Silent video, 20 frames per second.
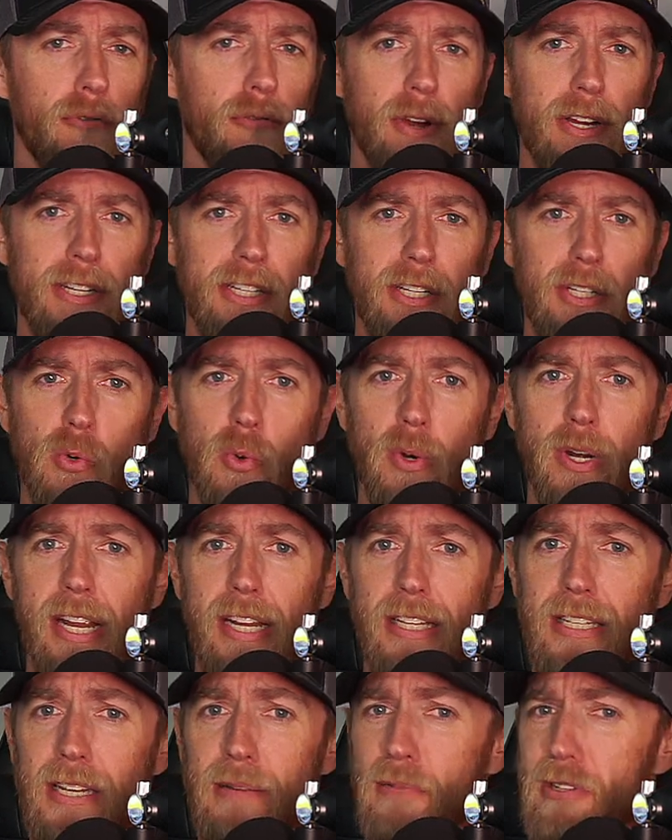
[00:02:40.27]
Racing
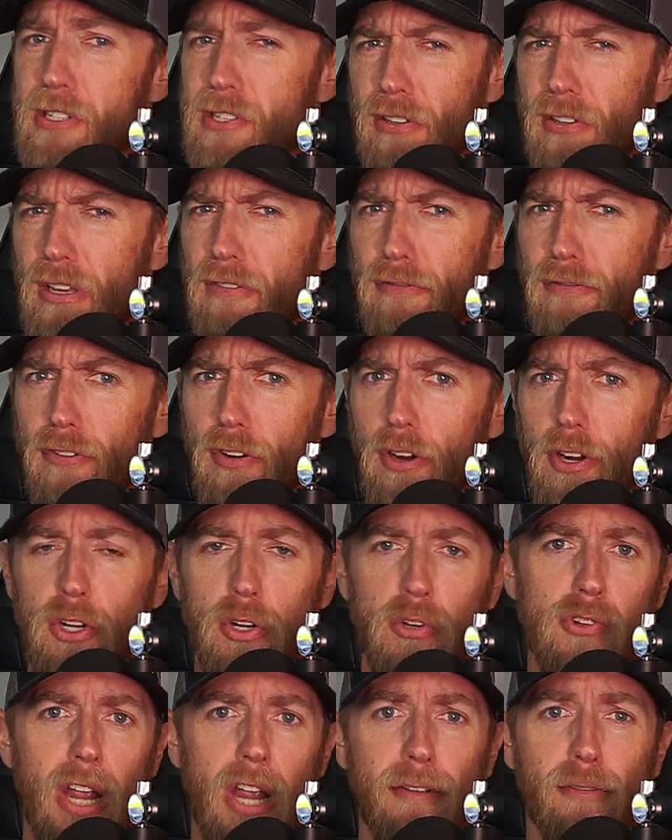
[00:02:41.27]
28 team is looking for a
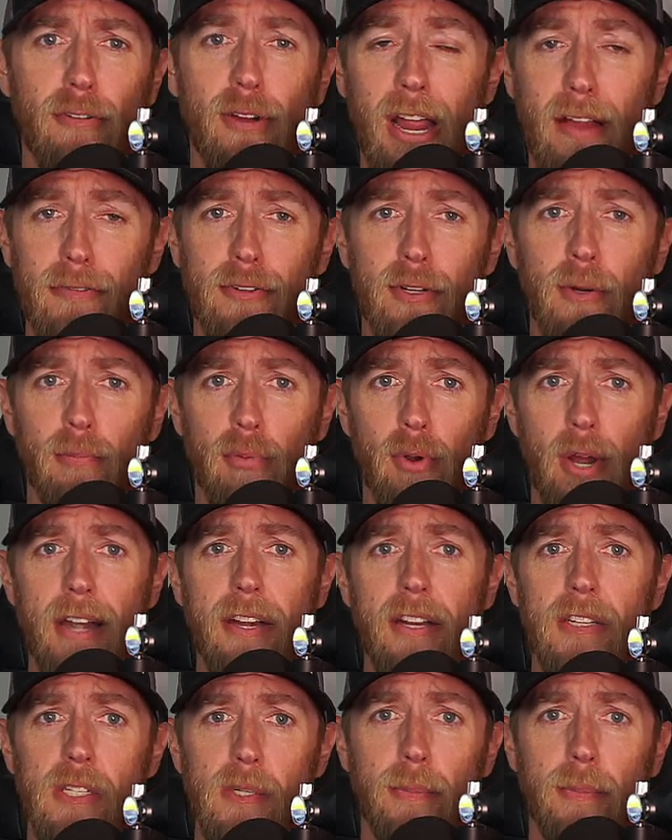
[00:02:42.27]
new driver after Brandon